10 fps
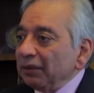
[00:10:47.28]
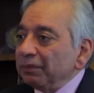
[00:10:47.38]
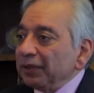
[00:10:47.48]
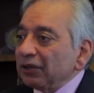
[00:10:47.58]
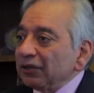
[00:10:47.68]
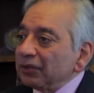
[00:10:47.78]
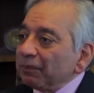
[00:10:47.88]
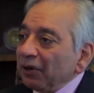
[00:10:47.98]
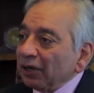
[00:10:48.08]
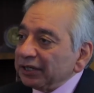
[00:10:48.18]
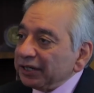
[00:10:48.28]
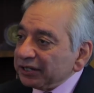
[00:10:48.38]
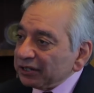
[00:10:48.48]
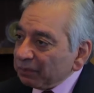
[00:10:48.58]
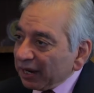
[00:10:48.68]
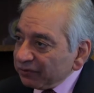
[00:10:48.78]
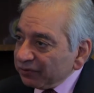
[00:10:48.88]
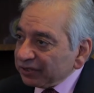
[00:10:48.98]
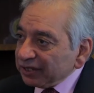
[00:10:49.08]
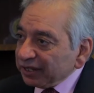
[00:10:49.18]
Because the pollinators might
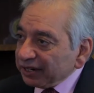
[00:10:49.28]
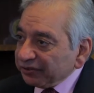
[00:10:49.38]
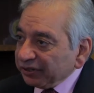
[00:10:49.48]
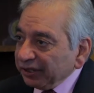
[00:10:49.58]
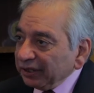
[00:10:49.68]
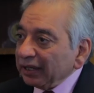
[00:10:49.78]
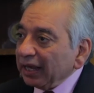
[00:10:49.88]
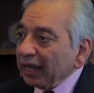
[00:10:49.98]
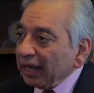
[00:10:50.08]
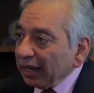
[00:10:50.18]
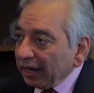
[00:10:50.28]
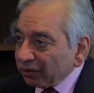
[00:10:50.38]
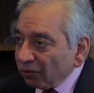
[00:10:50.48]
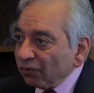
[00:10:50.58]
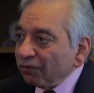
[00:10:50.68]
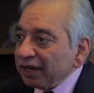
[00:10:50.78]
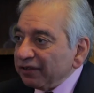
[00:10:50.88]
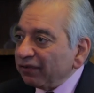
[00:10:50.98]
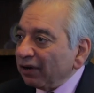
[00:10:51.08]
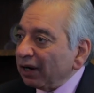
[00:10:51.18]
visit that tree and go very
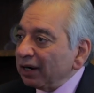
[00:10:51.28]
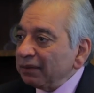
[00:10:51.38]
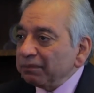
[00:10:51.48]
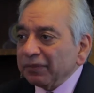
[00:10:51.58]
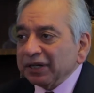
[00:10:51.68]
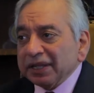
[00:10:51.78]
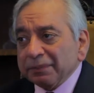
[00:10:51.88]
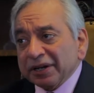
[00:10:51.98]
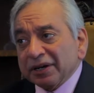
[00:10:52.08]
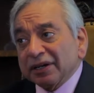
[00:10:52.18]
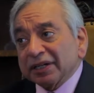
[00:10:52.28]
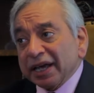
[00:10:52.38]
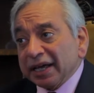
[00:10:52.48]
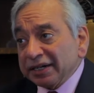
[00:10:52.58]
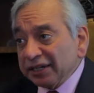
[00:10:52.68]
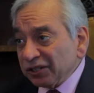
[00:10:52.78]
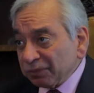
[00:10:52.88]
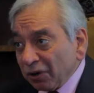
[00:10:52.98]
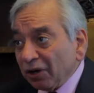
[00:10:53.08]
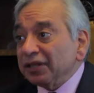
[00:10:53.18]
far, but they may not carry its
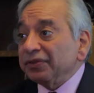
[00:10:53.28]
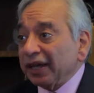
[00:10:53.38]
pollen